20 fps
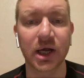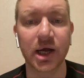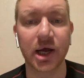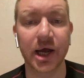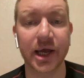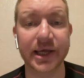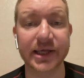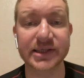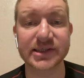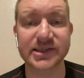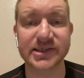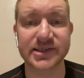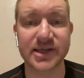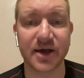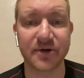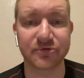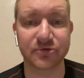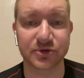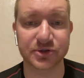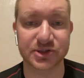His
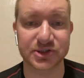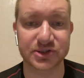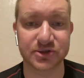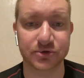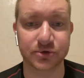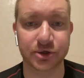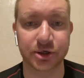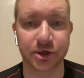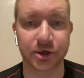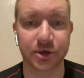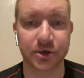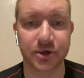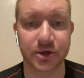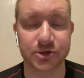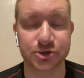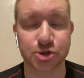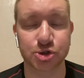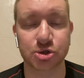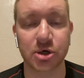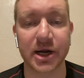stuff was still good.
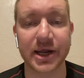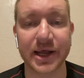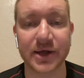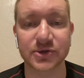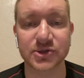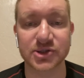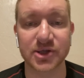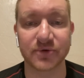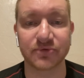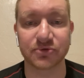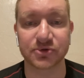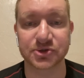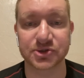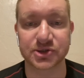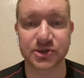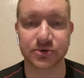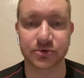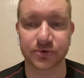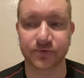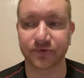His strikeout stuff was
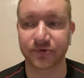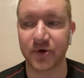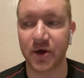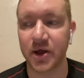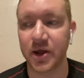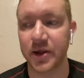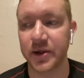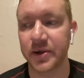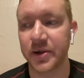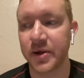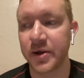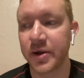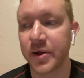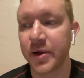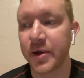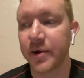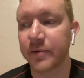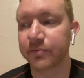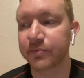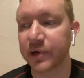still fine.
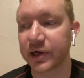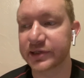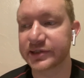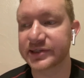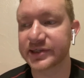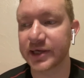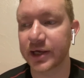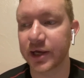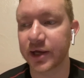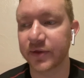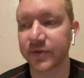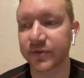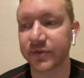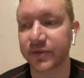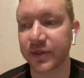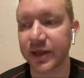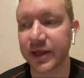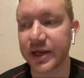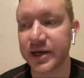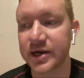But
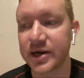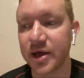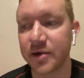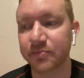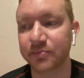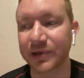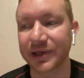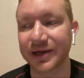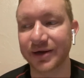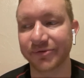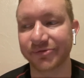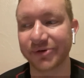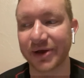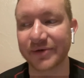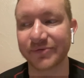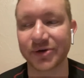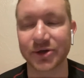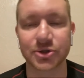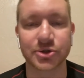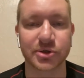they ended up being a
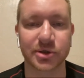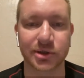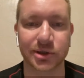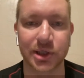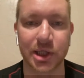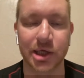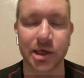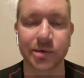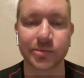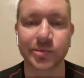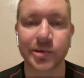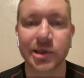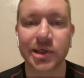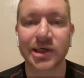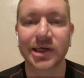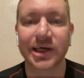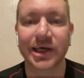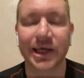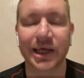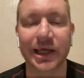500 club.
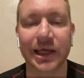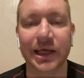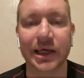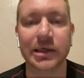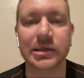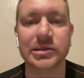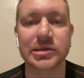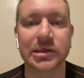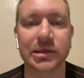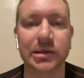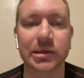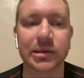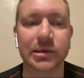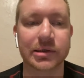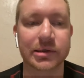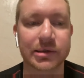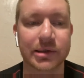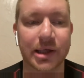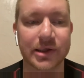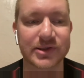And
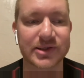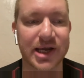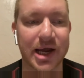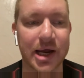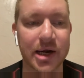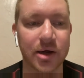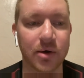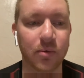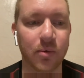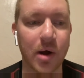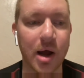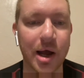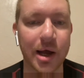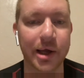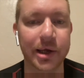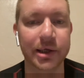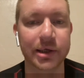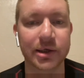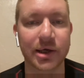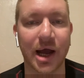that's kind of
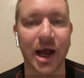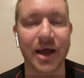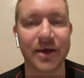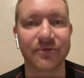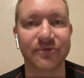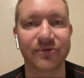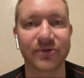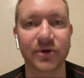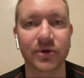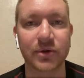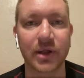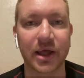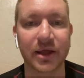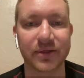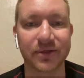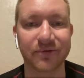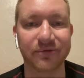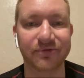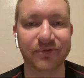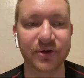why I feel
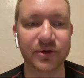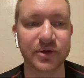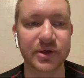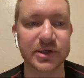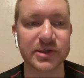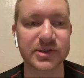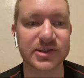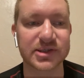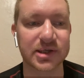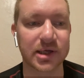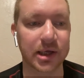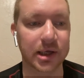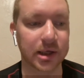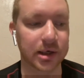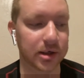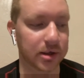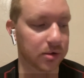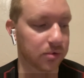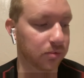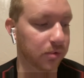like the Phillies,
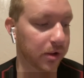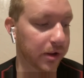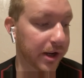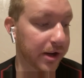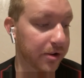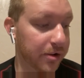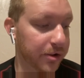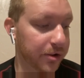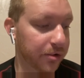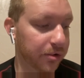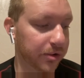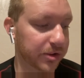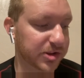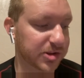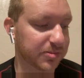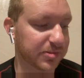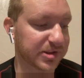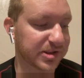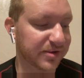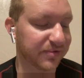Aaron Nola
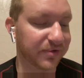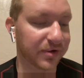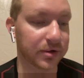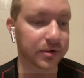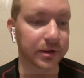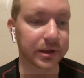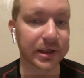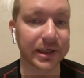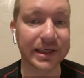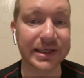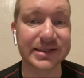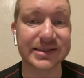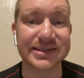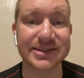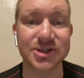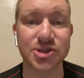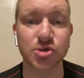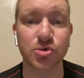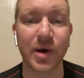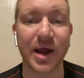specifically, is
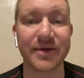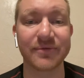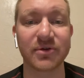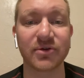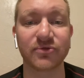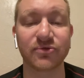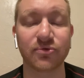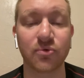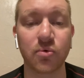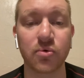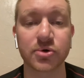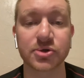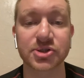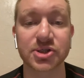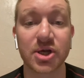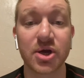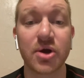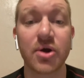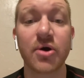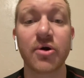the driving
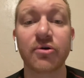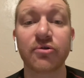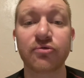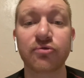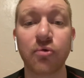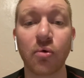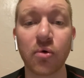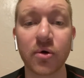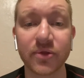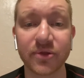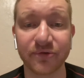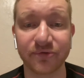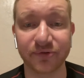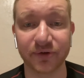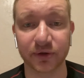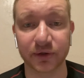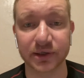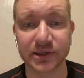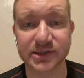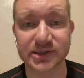force for the
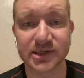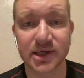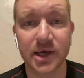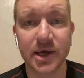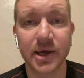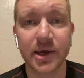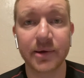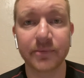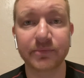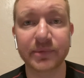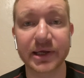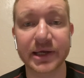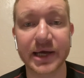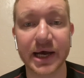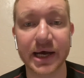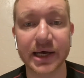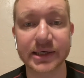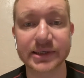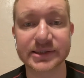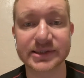Phillies.
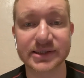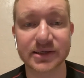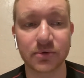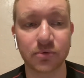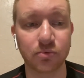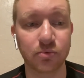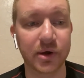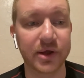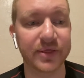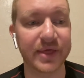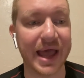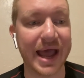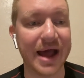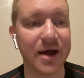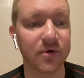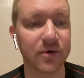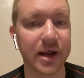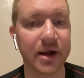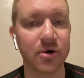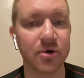Because
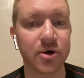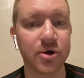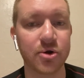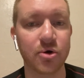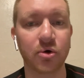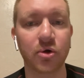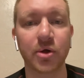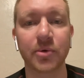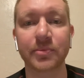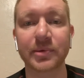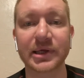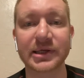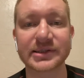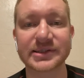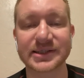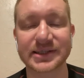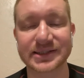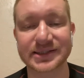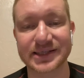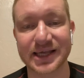without Aaron Nola being
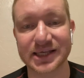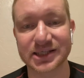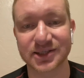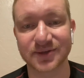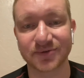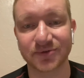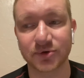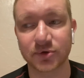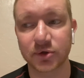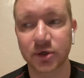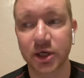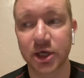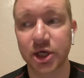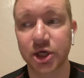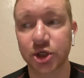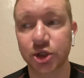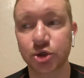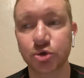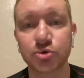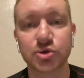successful,
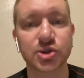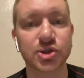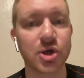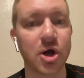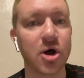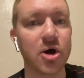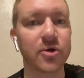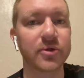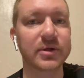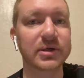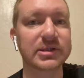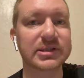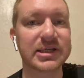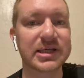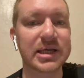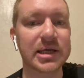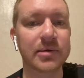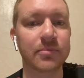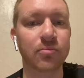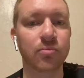you saw the
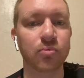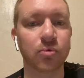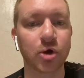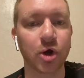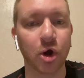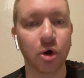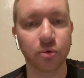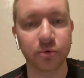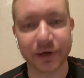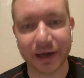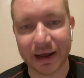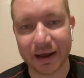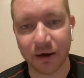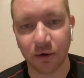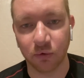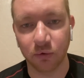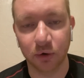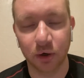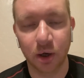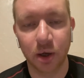team go
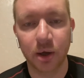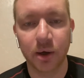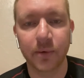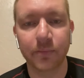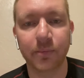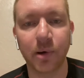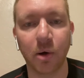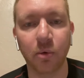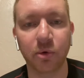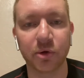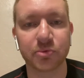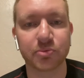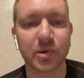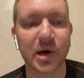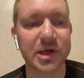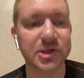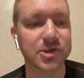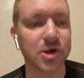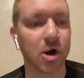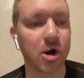down. But with
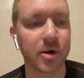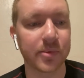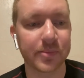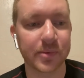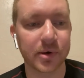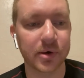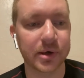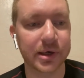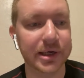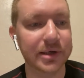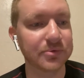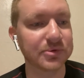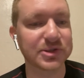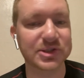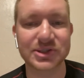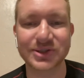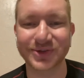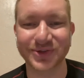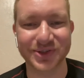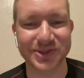Bryce Harper, he was
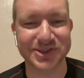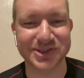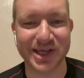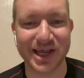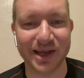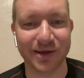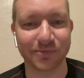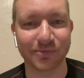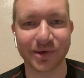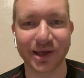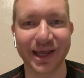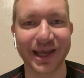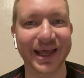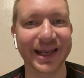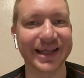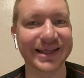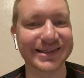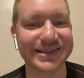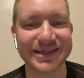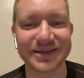still the same,
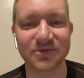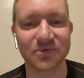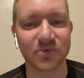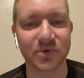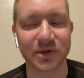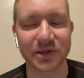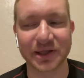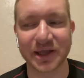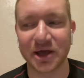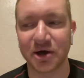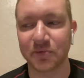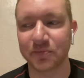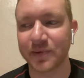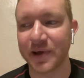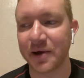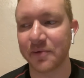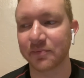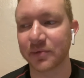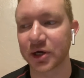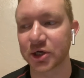and it didn't really help
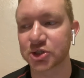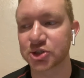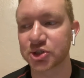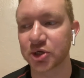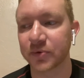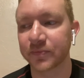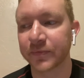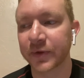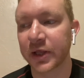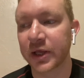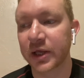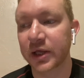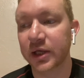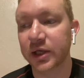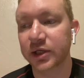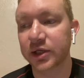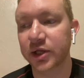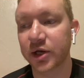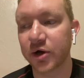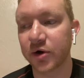out much. So,
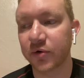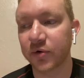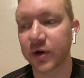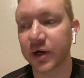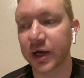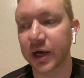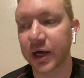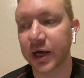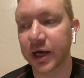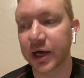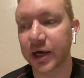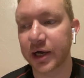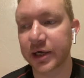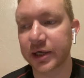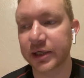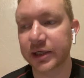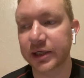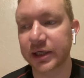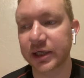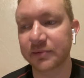
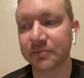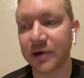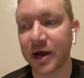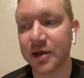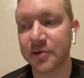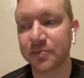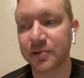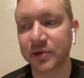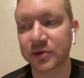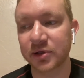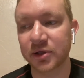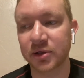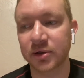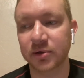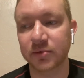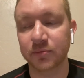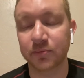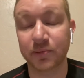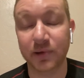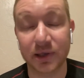in my
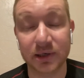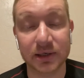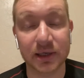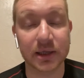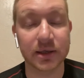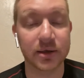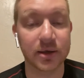opinion,